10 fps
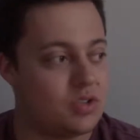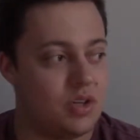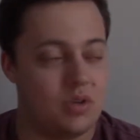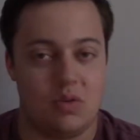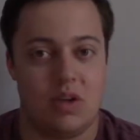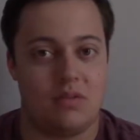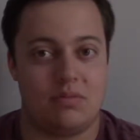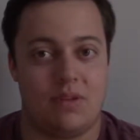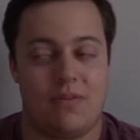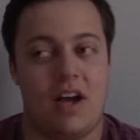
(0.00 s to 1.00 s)
So,
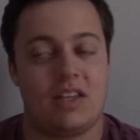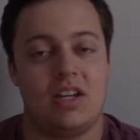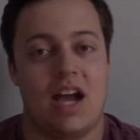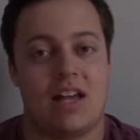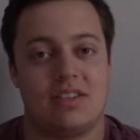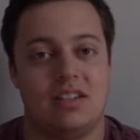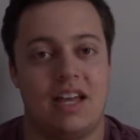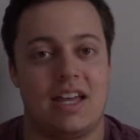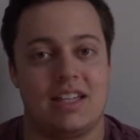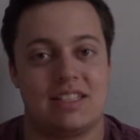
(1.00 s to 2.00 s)
the fact that you had to,
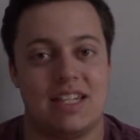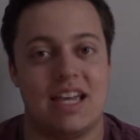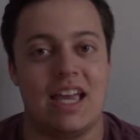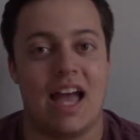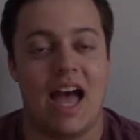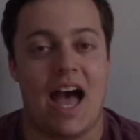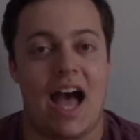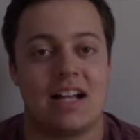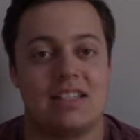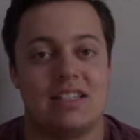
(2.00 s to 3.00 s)
like, sing,
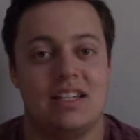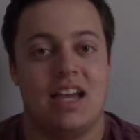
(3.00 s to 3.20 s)
act,